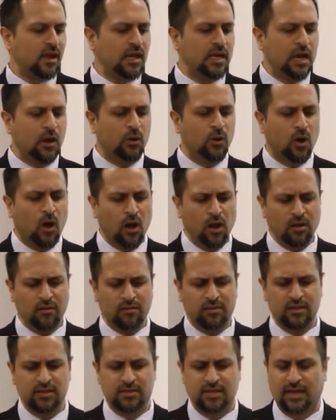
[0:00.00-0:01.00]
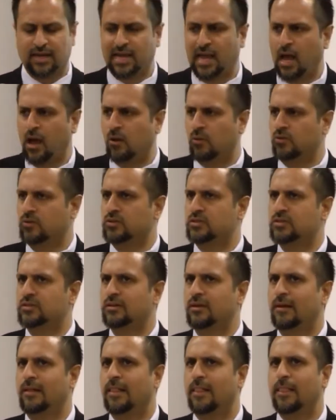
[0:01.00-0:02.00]
Now in all of these
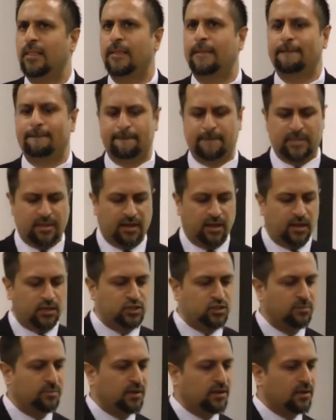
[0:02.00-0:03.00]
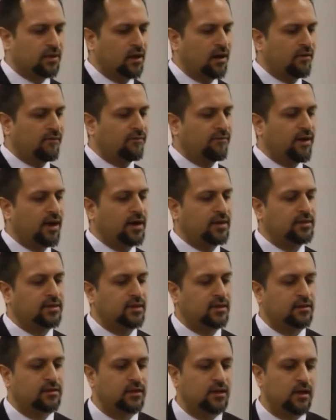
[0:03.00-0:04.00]
accounts, it should be clarified
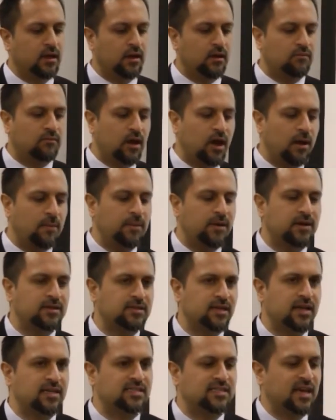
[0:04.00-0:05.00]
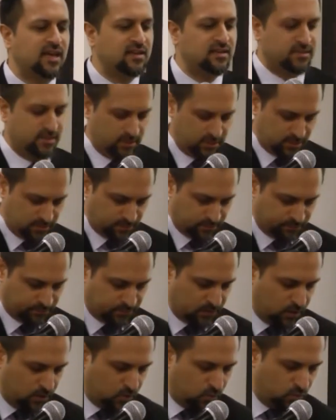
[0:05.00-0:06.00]
that Rabia's asceticism
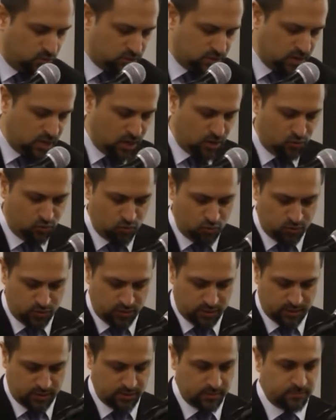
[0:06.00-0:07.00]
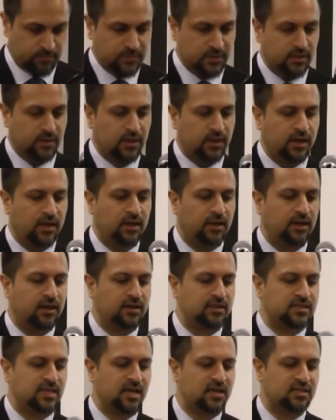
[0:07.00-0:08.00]
was not rooted in an
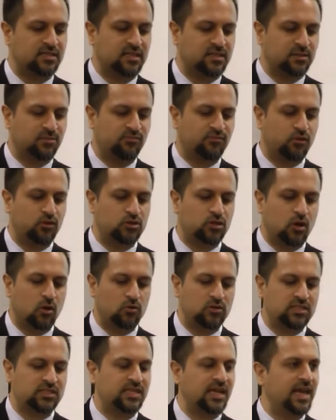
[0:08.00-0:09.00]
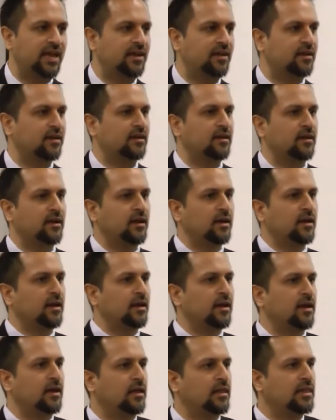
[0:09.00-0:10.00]
asceticism for its own sake,
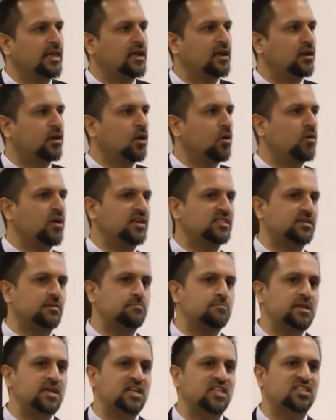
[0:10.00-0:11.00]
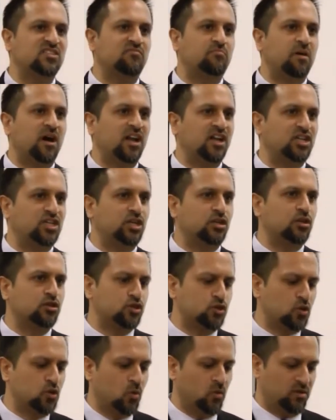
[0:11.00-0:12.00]
let alone as a means of punishing the
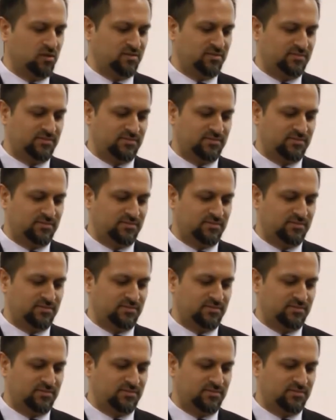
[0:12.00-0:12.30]
soul.